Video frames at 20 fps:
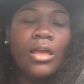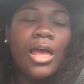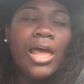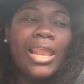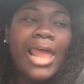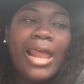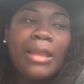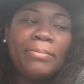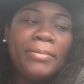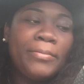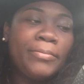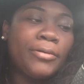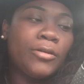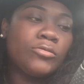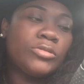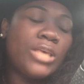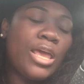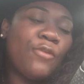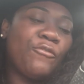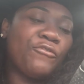a lot of people
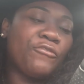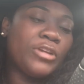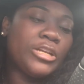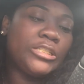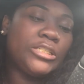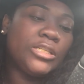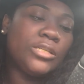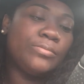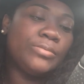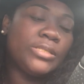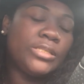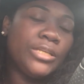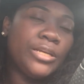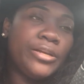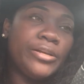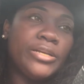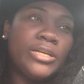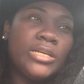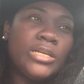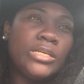don't take friendships
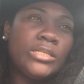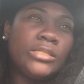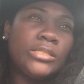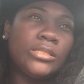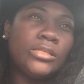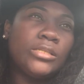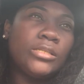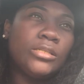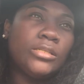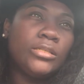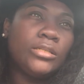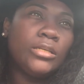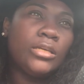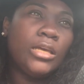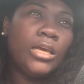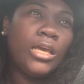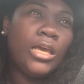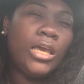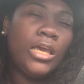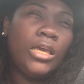serious,
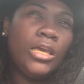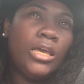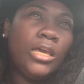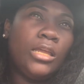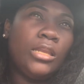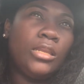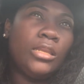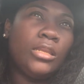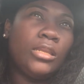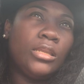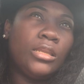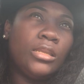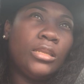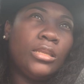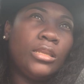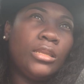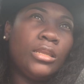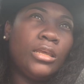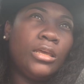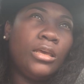and
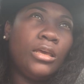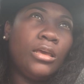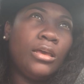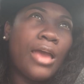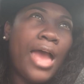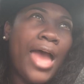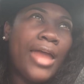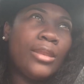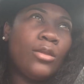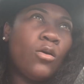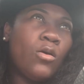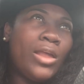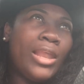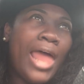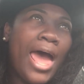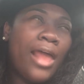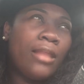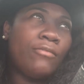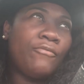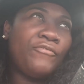I know a
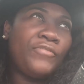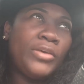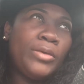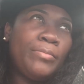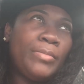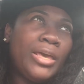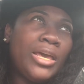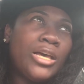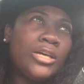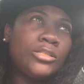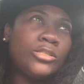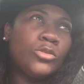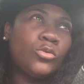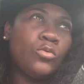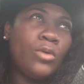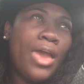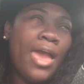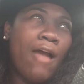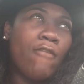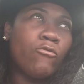lot of females
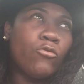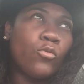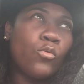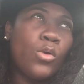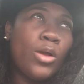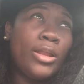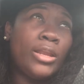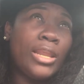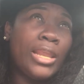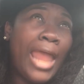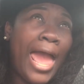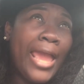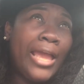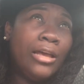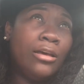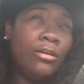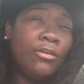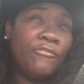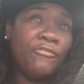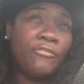who have ruined
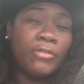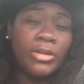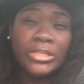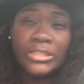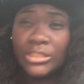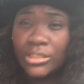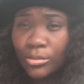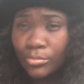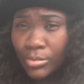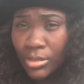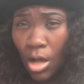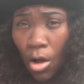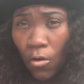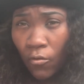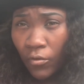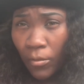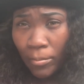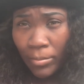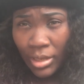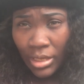like good friendships
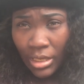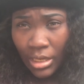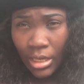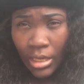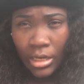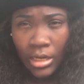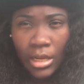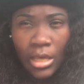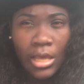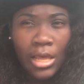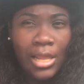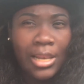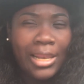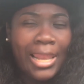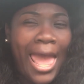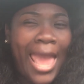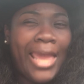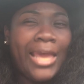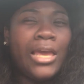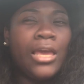over men.
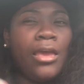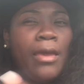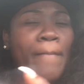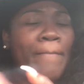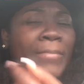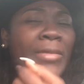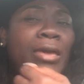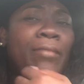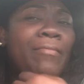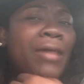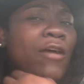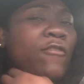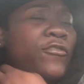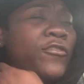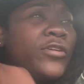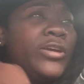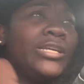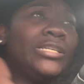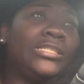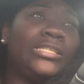Like, me and my
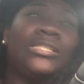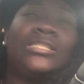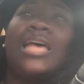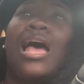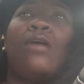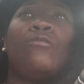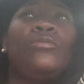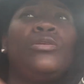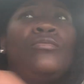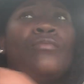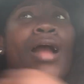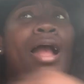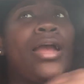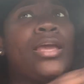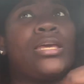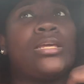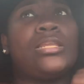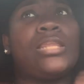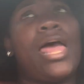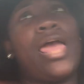friends, this is how we
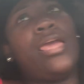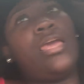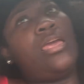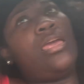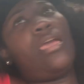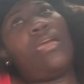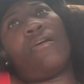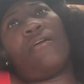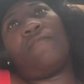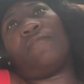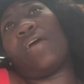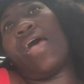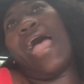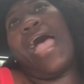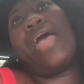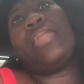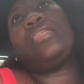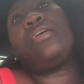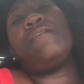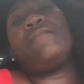rocking. Like, if
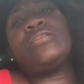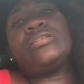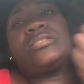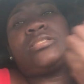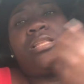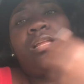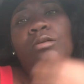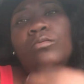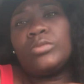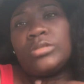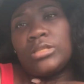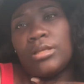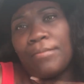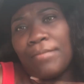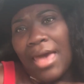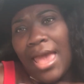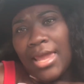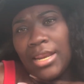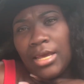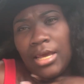I never slept with
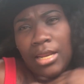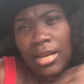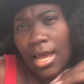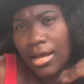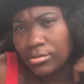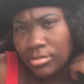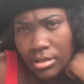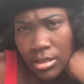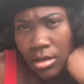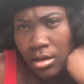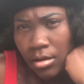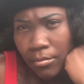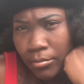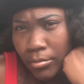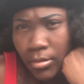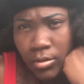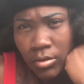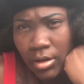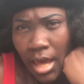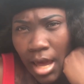somebody and I used to
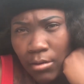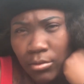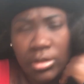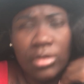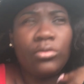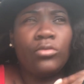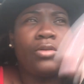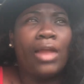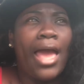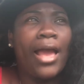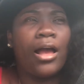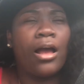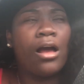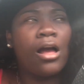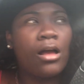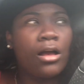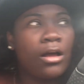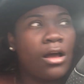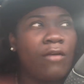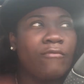communicate with the dude, like
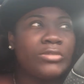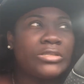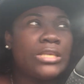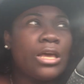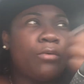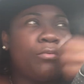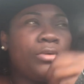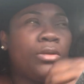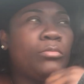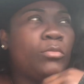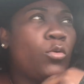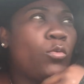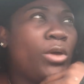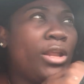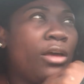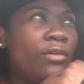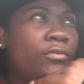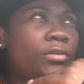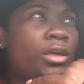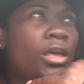conversate with him or
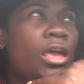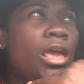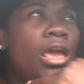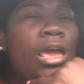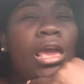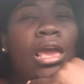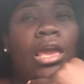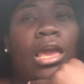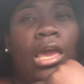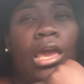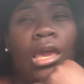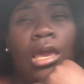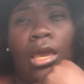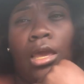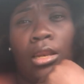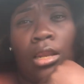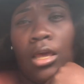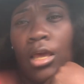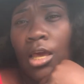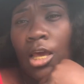whatever,
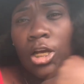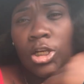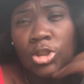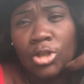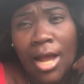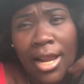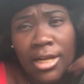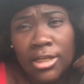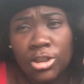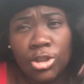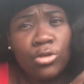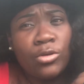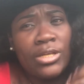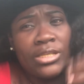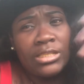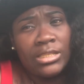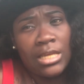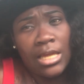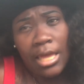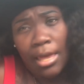and he trying to
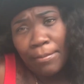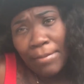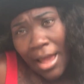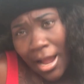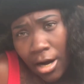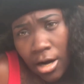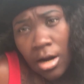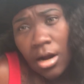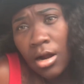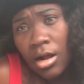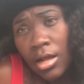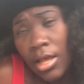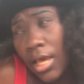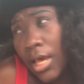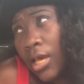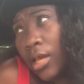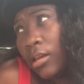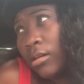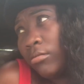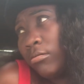shoot his stick at my girl,
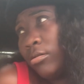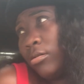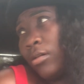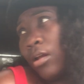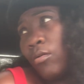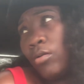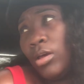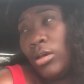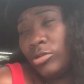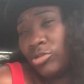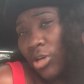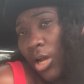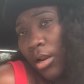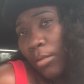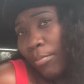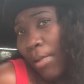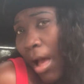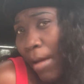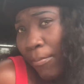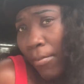and he
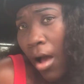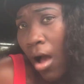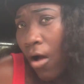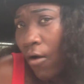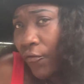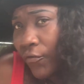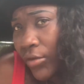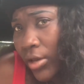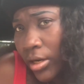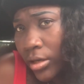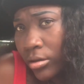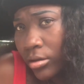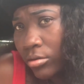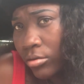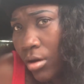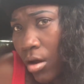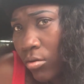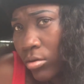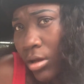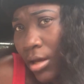trying to pop off and
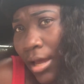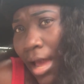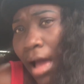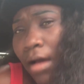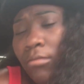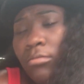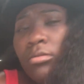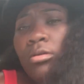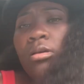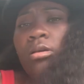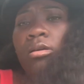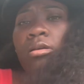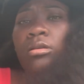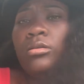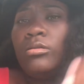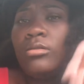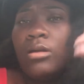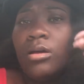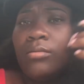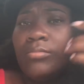look out,
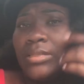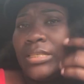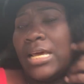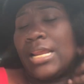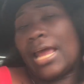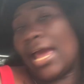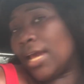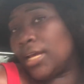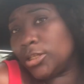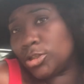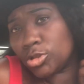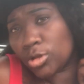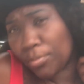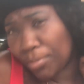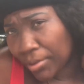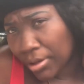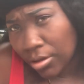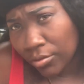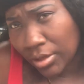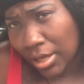you know what I'm saying, I ain't
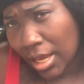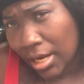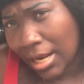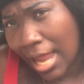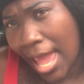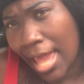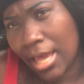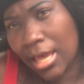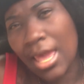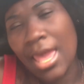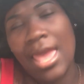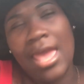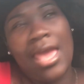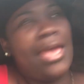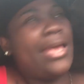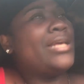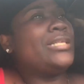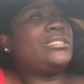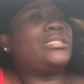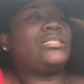tripping on that. Like,
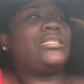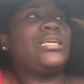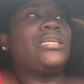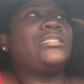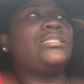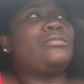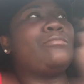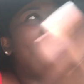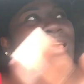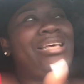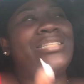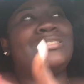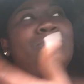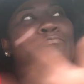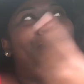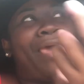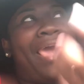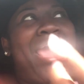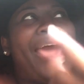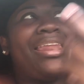it's
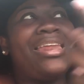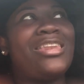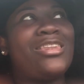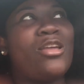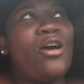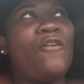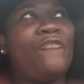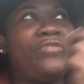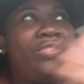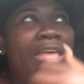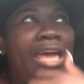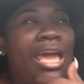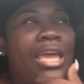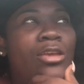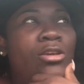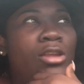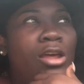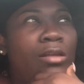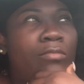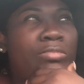bad enough
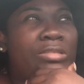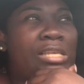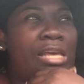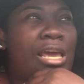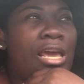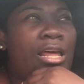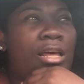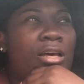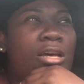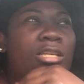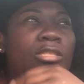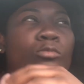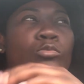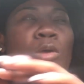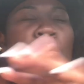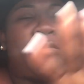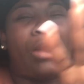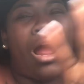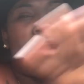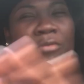that, you know what I'm saying, us
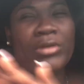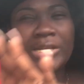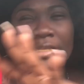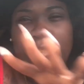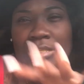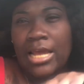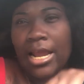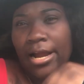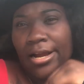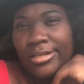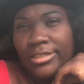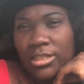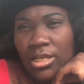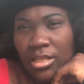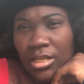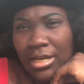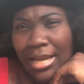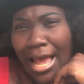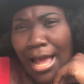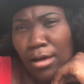women already tear each
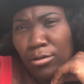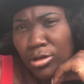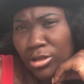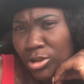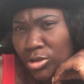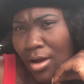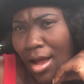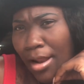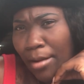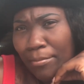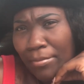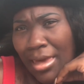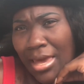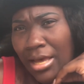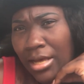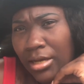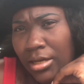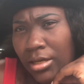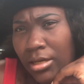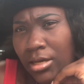other down and try to
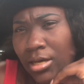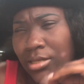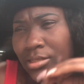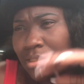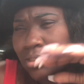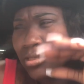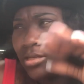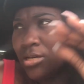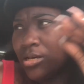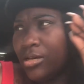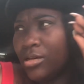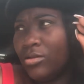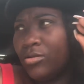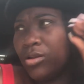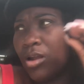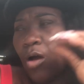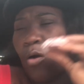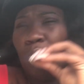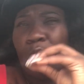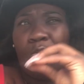make us
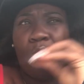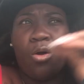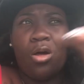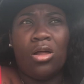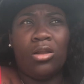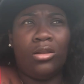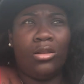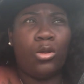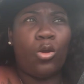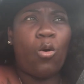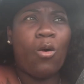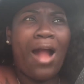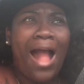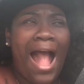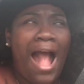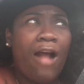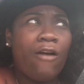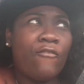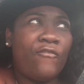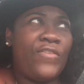lower
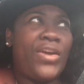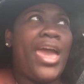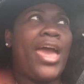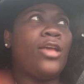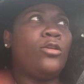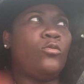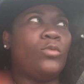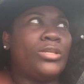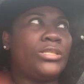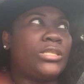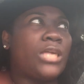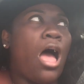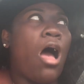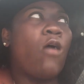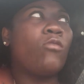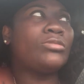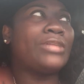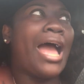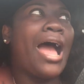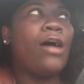our value and
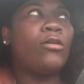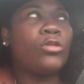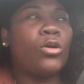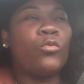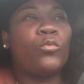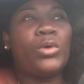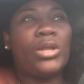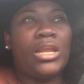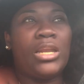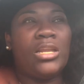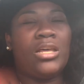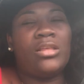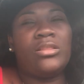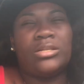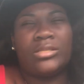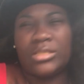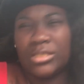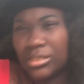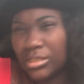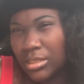talk down on one
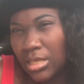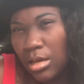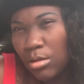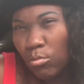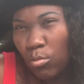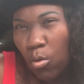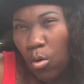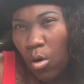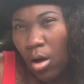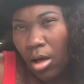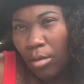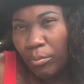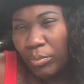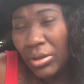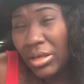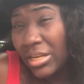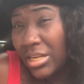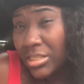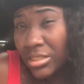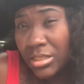another to seem more
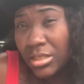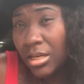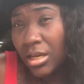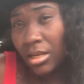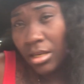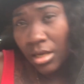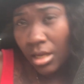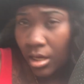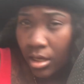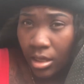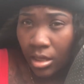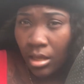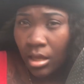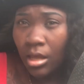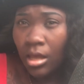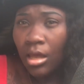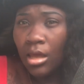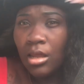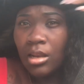appealing to a nigga.